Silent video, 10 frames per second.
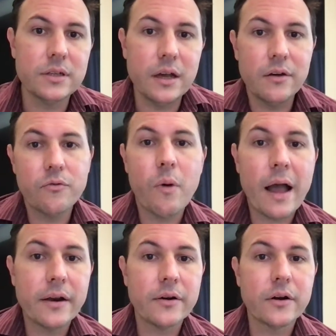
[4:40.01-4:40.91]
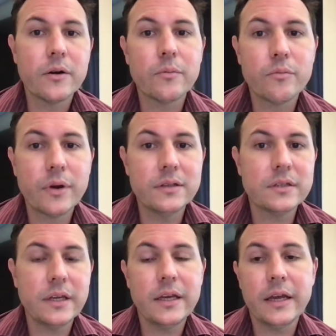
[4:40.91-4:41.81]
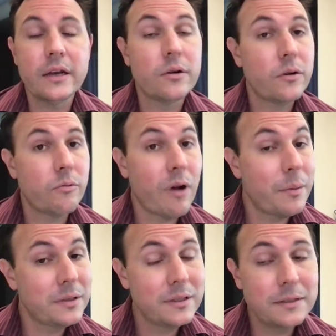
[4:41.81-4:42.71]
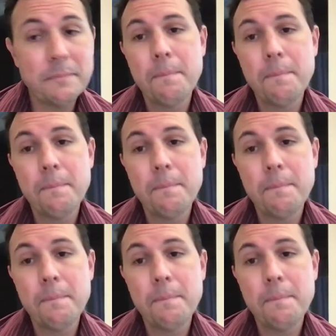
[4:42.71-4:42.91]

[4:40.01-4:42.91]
of Wagner, Prensky, and Robinson.